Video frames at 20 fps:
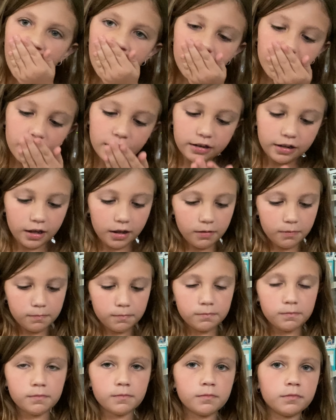Eat it.
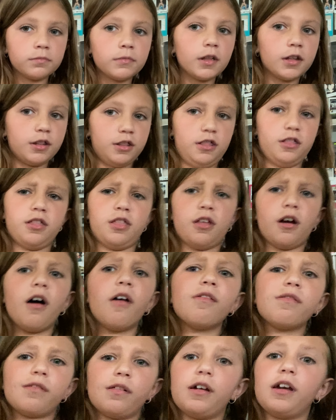It's
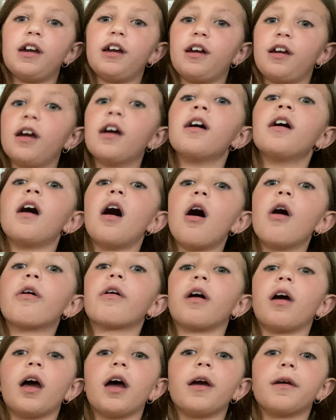definitely
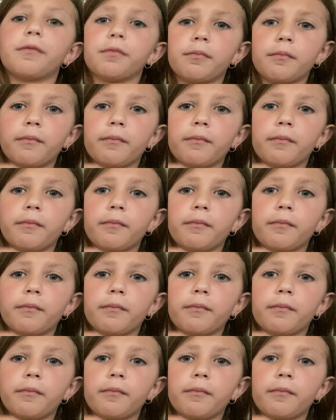okay.